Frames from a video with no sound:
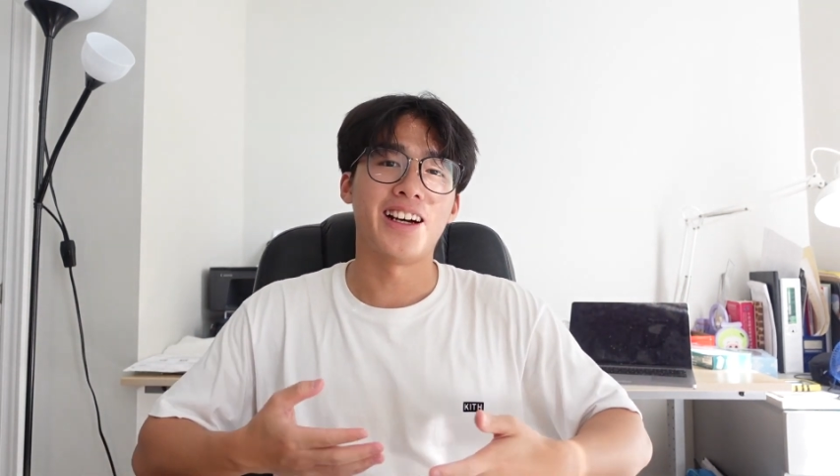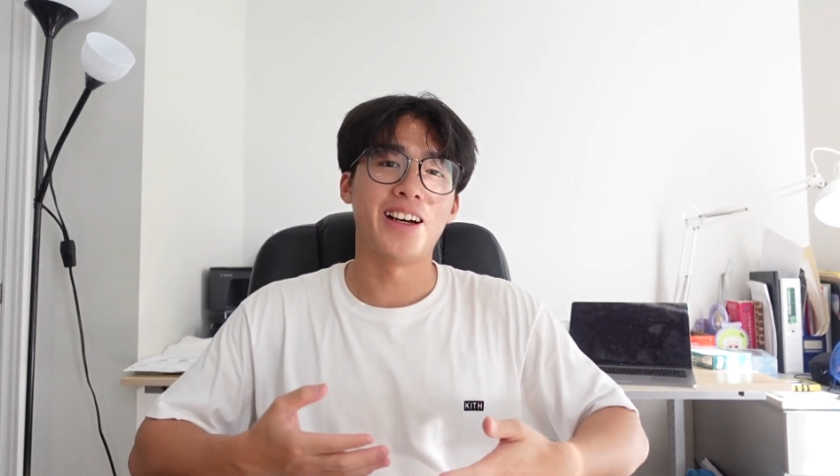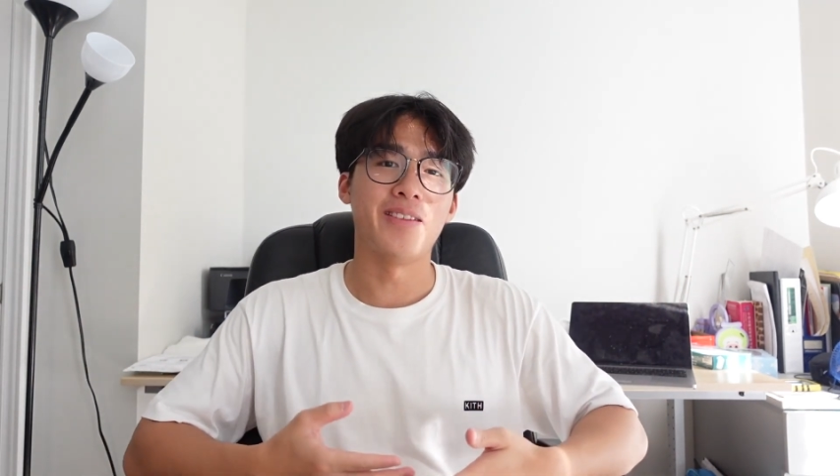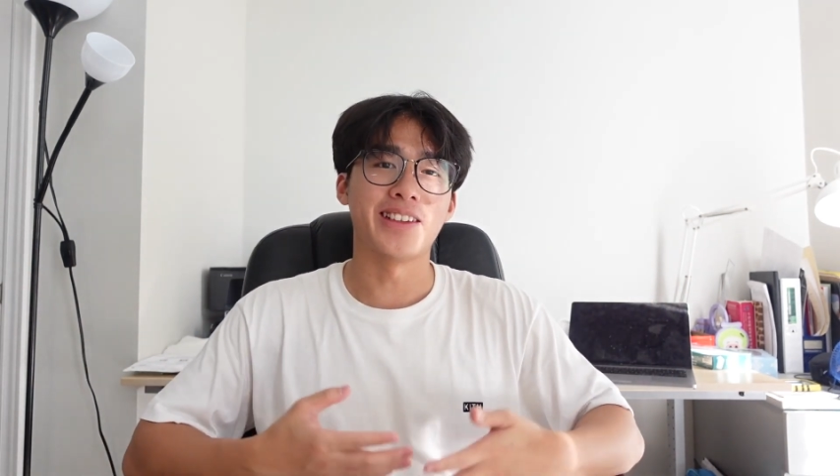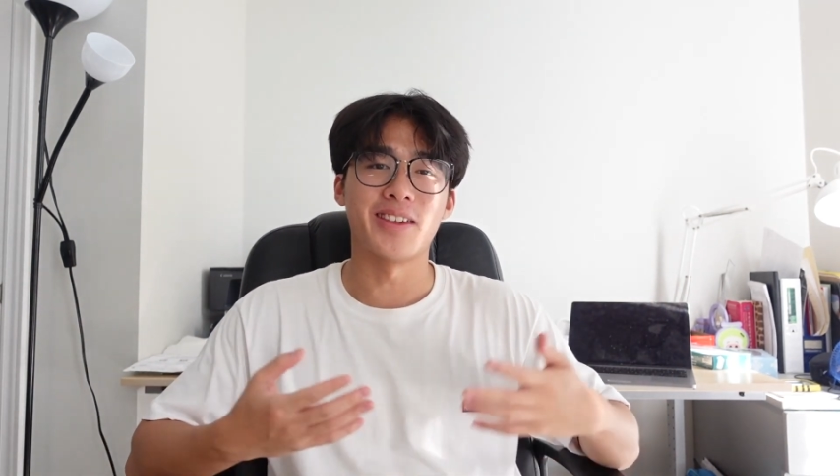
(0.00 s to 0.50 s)

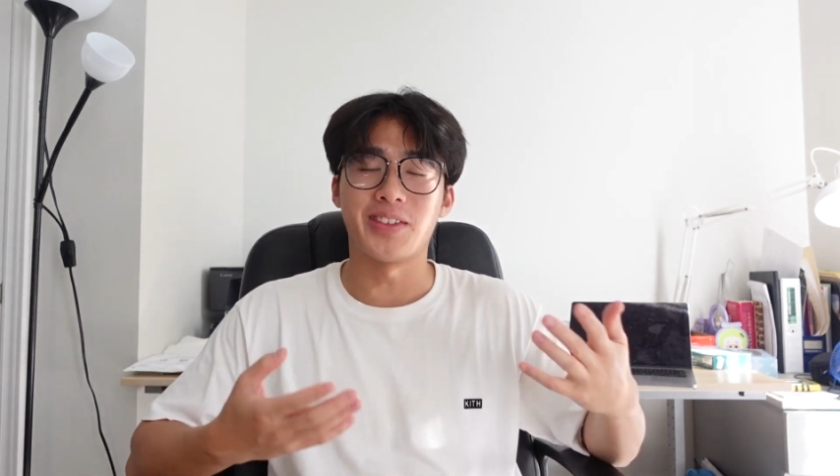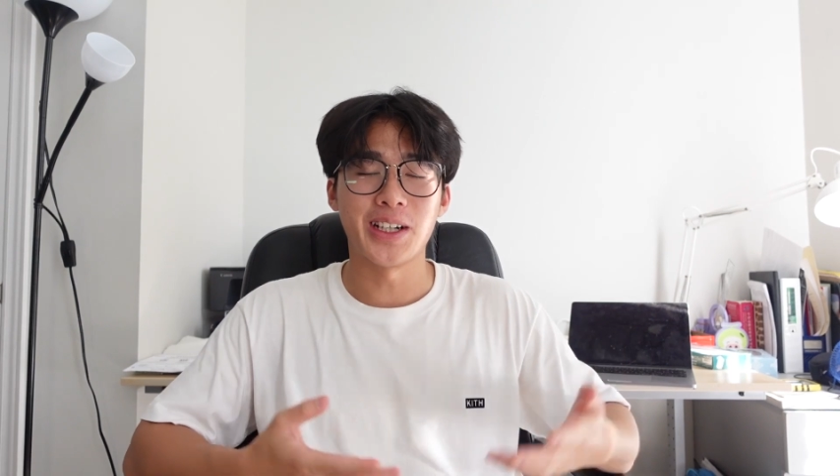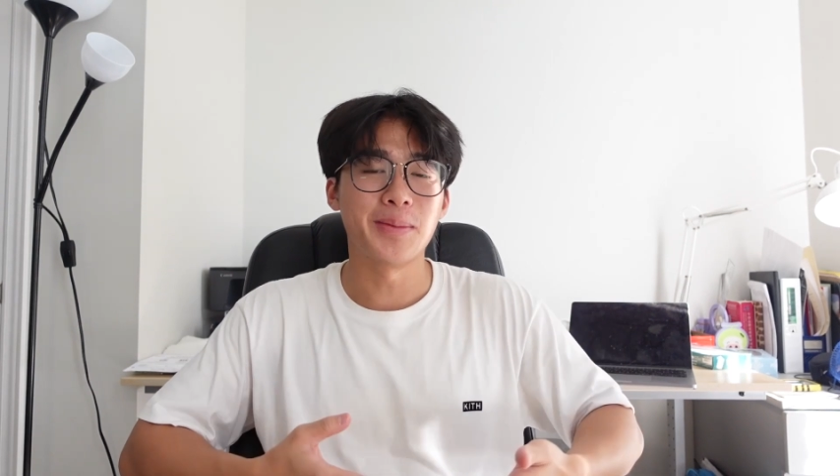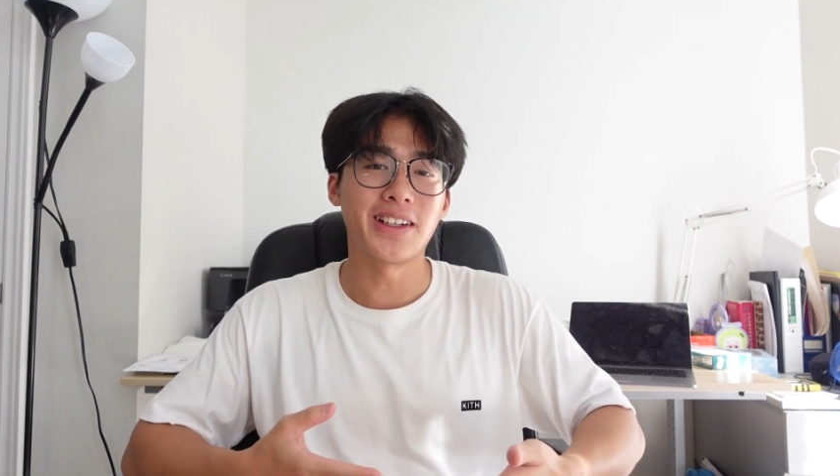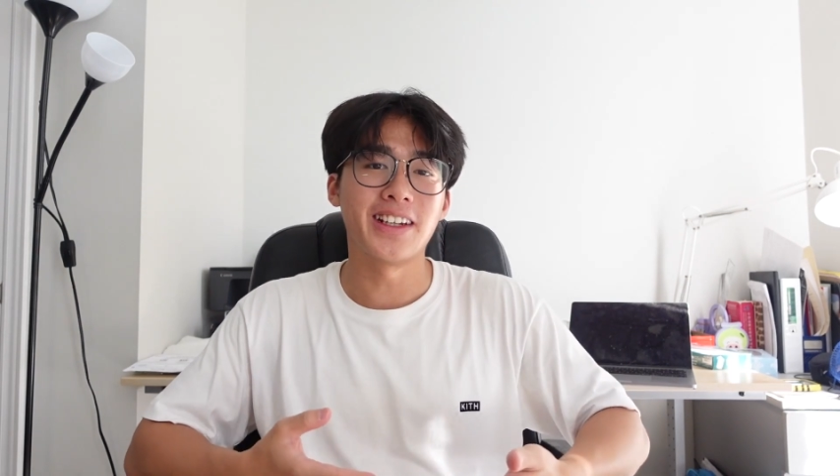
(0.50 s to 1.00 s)
at the
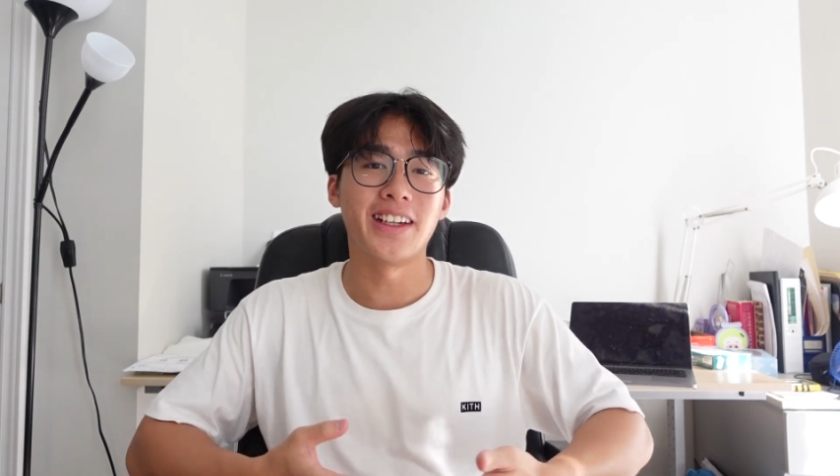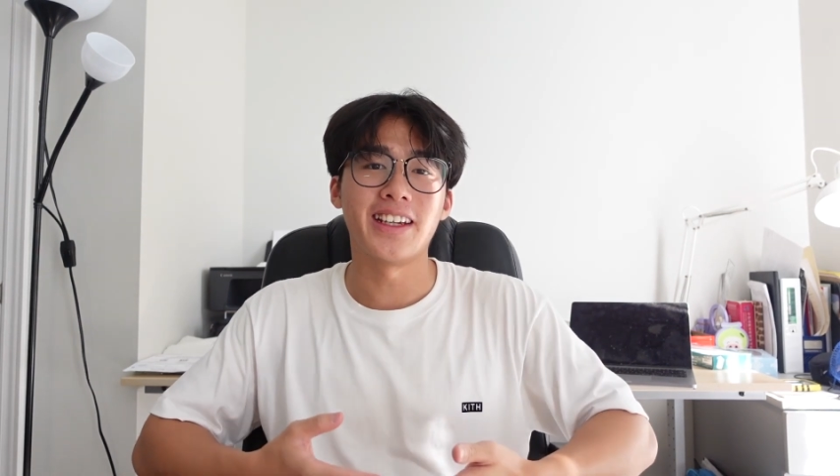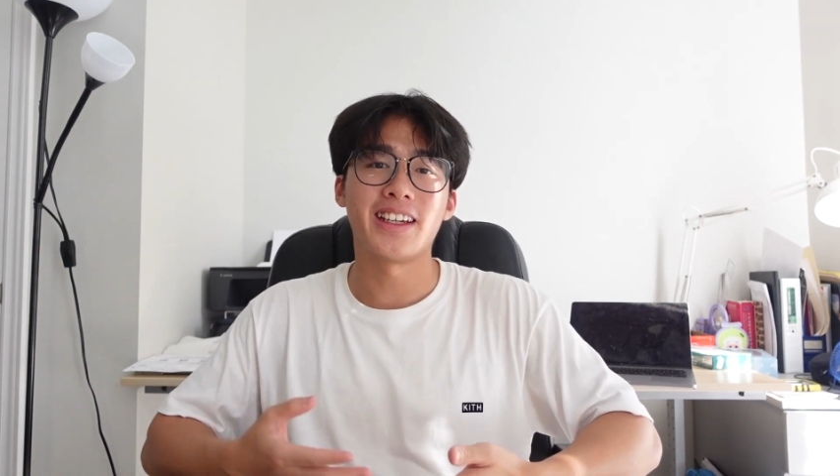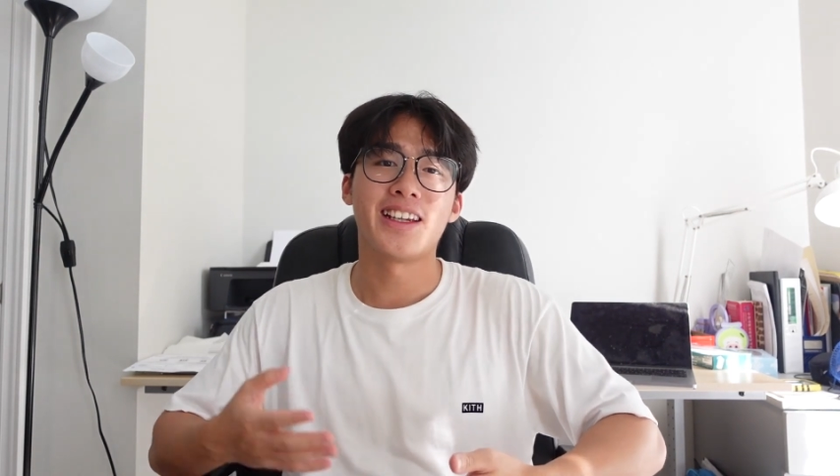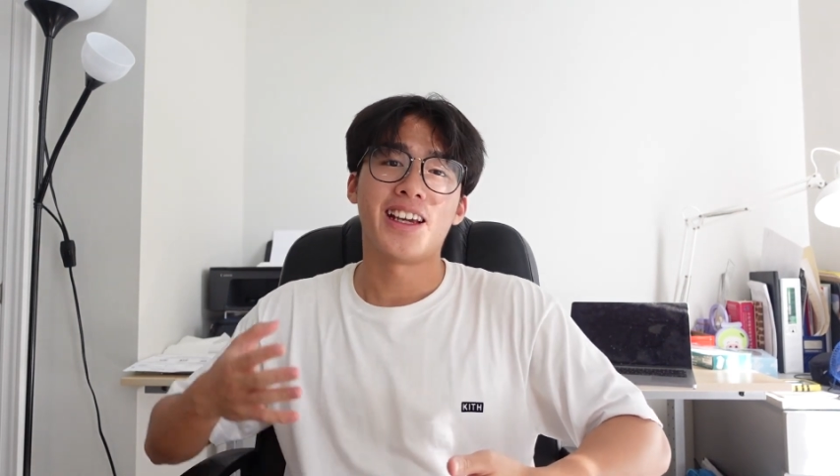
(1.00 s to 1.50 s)
very
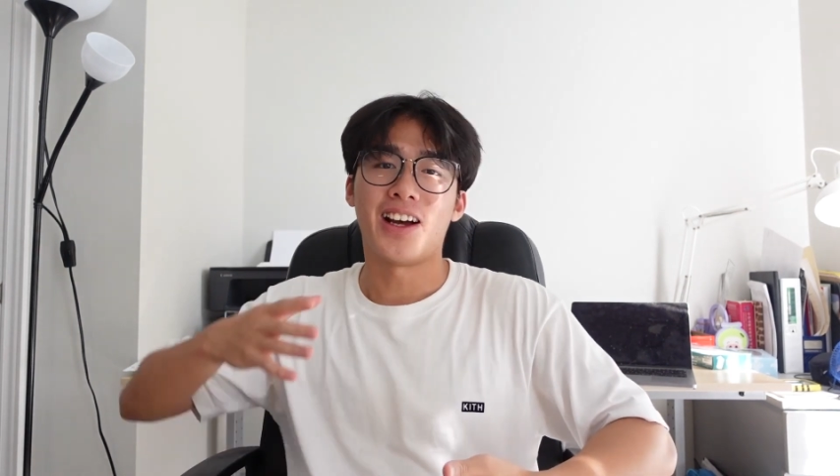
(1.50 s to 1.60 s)
beginning